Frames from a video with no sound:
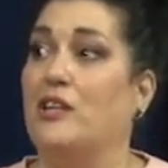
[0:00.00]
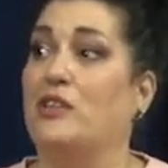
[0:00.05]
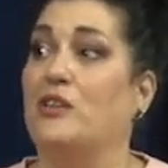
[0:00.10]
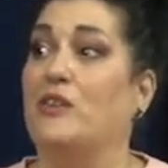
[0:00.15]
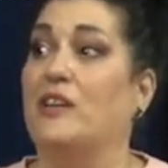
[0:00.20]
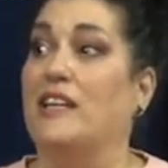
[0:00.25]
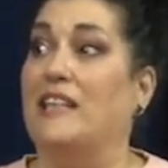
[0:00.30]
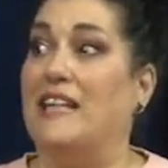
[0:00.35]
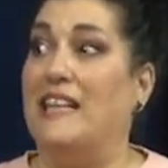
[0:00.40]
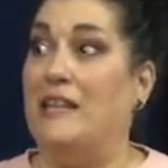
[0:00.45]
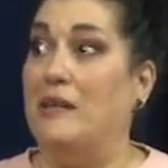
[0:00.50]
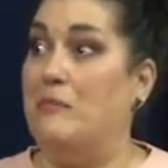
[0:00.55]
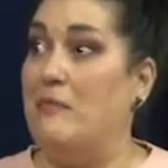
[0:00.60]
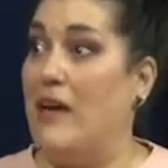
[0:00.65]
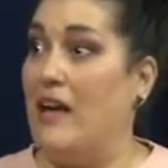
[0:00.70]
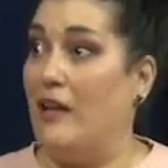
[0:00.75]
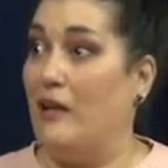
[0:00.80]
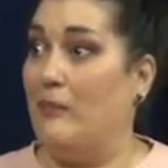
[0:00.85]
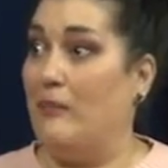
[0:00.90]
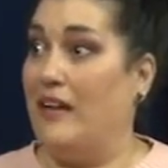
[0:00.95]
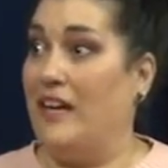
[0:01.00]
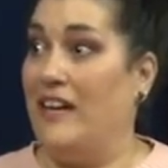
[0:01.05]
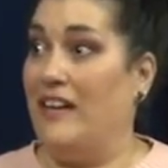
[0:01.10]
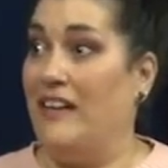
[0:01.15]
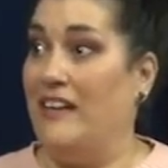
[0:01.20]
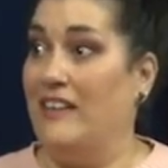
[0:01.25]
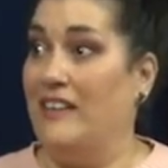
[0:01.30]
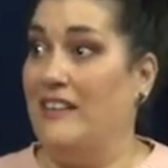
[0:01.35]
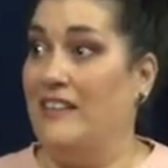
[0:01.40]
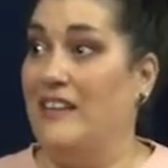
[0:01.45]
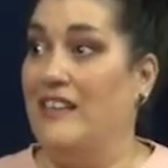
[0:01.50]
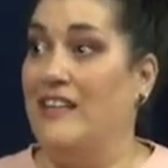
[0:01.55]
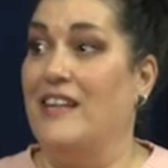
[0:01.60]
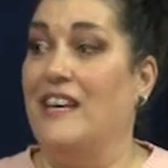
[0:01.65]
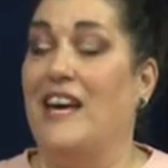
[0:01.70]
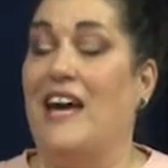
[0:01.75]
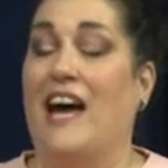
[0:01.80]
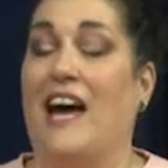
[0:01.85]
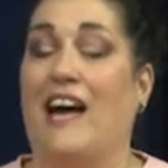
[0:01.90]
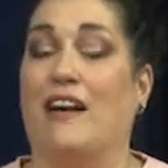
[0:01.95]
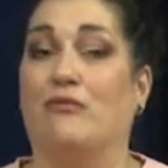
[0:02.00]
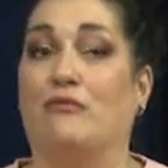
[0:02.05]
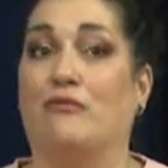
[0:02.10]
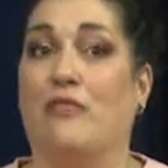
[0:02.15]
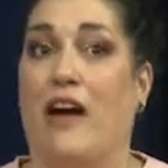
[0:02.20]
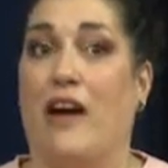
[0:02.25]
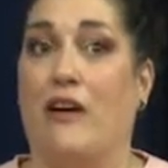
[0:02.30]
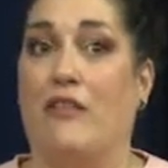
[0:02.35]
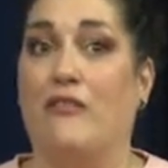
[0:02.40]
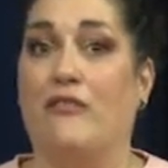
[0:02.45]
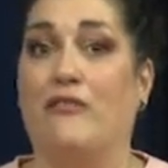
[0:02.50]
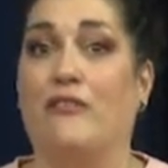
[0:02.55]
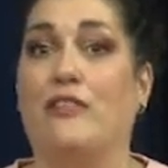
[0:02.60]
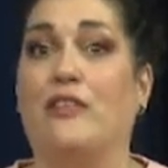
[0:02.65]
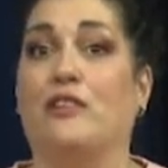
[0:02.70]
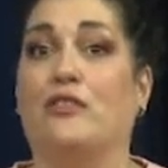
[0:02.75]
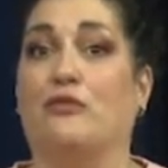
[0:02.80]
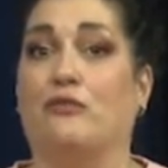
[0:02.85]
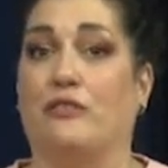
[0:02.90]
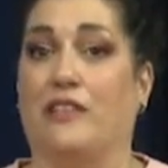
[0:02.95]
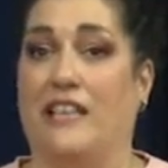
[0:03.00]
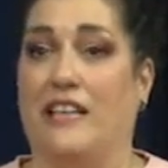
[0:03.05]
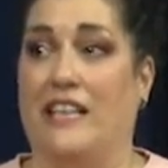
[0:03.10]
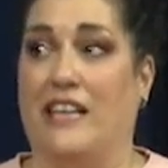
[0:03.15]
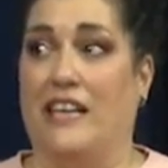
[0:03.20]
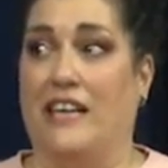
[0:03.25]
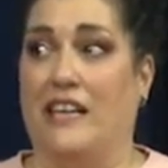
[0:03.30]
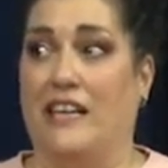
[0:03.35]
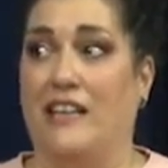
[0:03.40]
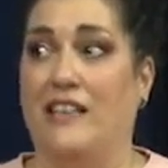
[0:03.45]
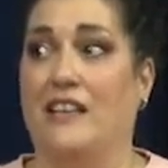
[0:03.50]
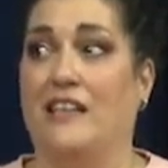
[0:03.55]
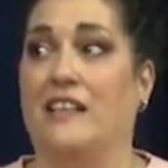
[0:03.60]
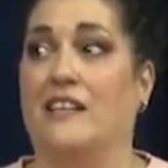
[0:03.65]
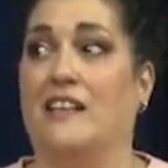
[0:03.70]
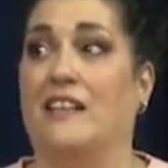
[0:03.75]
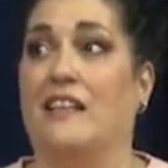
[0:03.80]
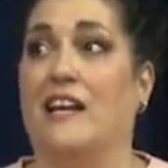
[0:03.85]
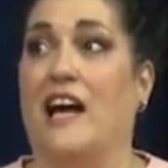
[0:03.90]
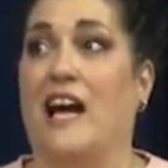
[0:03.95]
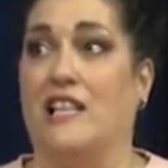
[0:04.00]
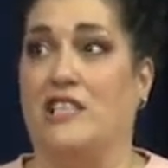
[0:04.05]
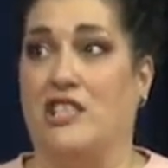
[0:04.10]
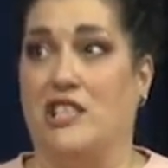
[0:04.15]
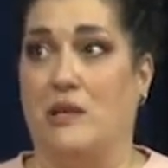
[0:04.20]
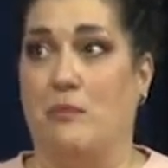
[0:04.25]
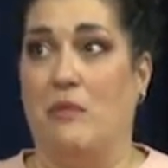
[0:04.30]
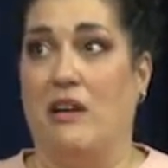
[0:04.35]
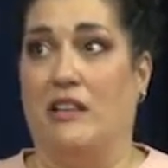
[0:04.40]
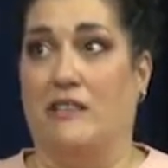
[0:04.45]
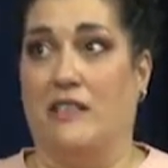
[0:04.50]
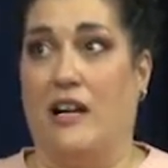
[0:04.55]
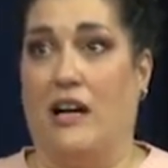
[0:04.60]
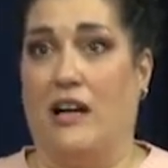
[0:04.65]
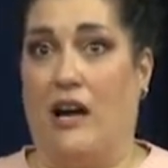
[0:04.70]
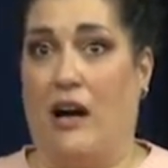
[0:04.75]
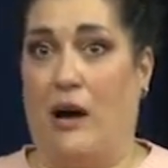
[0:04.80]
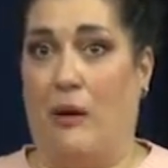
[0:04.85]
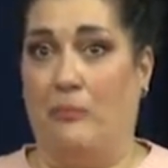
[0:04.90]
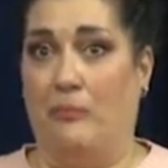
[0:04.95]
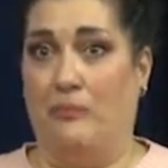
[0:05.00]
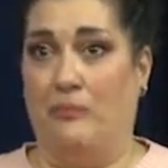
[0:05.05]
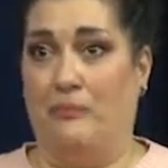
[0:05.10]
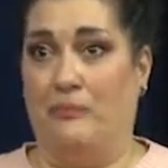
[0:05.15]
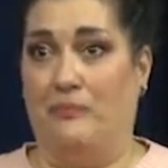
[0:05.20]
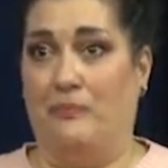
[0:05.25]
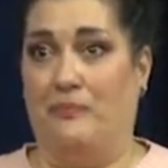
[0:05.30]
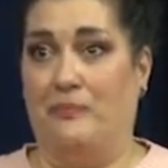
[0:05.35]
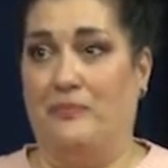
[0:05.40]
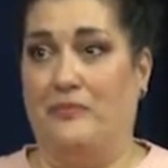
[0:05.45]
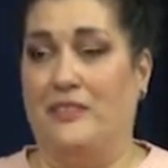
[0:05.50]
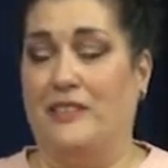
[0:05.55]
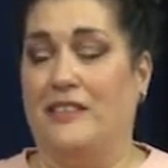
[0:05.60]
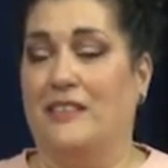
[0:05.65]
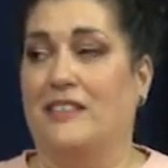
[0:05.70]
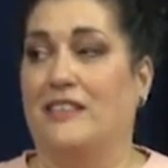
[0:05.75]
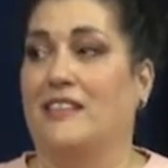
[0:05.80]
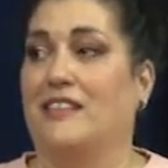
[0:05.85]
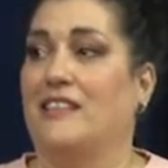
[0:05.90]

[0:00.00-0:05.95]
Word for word: you can email me at revreenie@gmail.com. Okay.